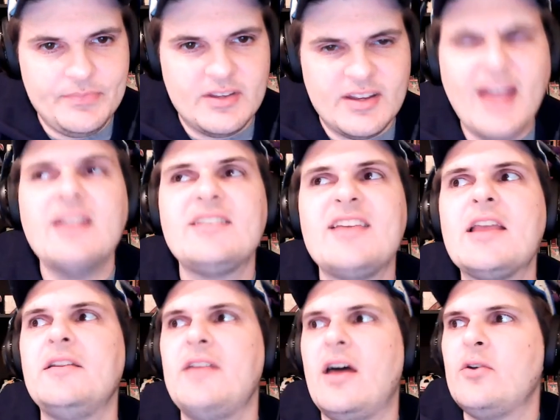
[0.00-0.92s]
kind of take
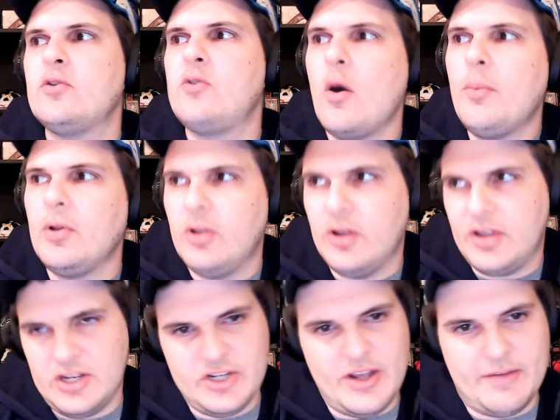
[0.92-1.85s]
another global look
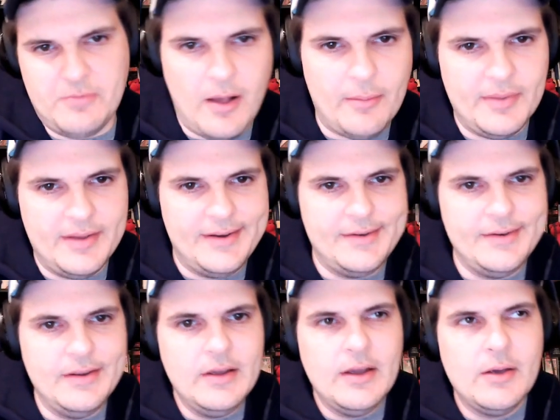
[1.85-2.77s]
at Jeff Weltman and
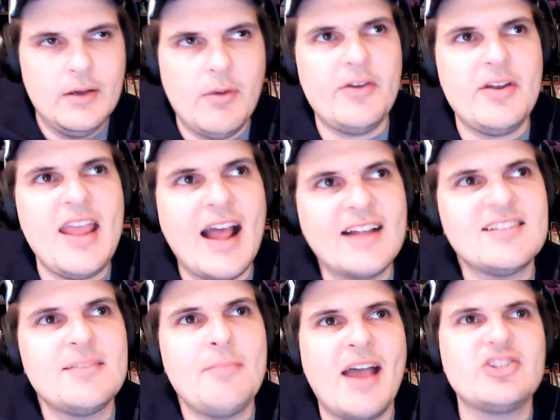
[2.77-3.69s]
whether he has
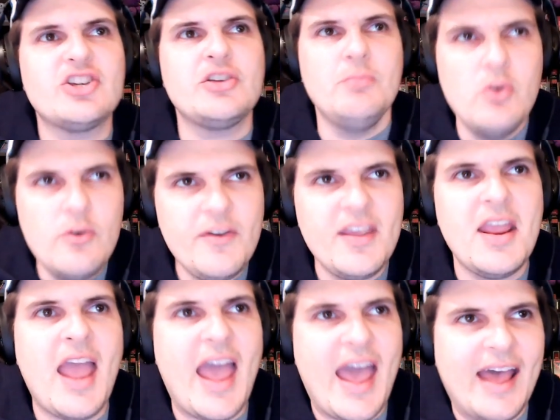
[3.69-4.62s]
the magic
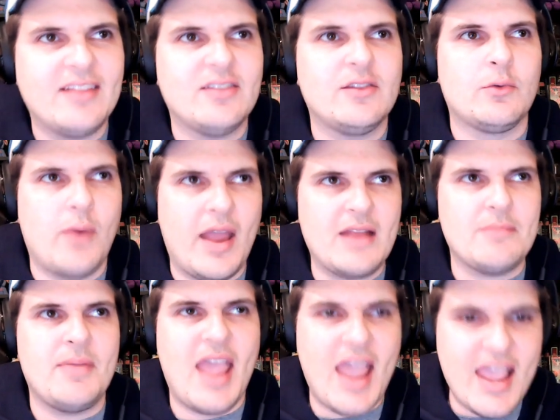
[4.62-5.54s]
moving at the right
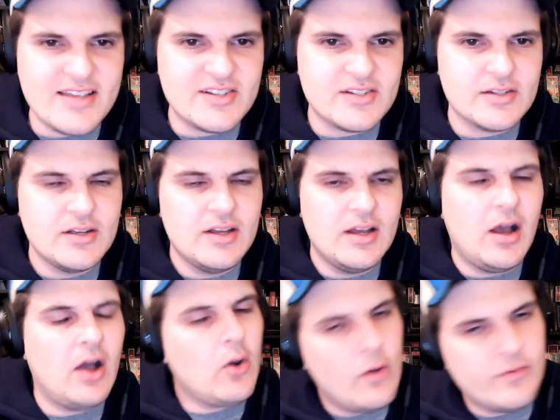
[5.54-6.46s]
pace.
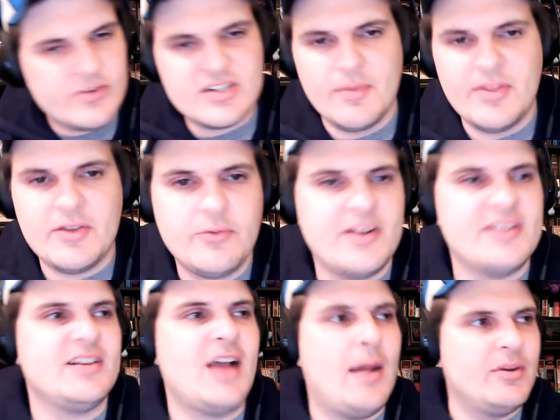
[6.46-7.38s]
I'll go over some of
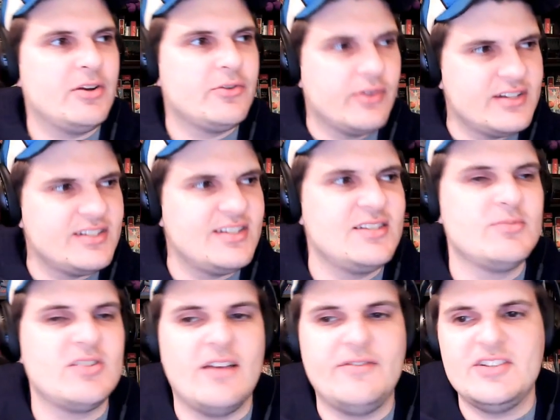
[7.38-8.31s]
the common
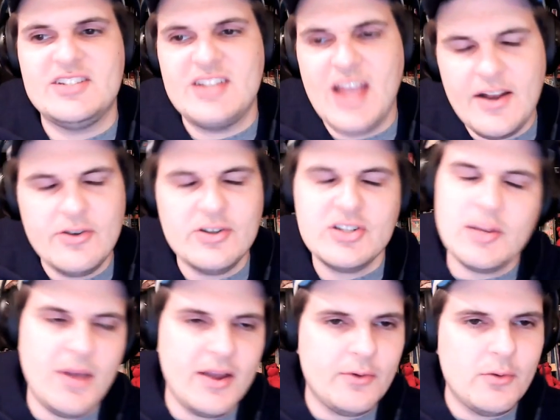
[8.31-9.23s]
criticisms of his tenure.
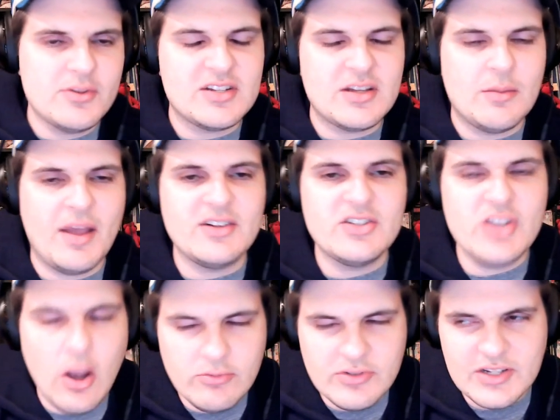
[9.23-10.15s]
Some I agree with, some I
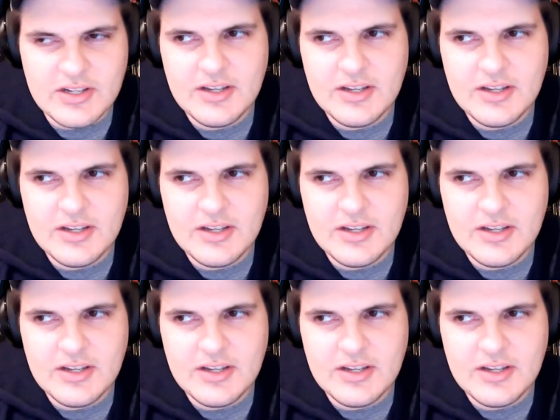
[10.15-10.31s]
don't,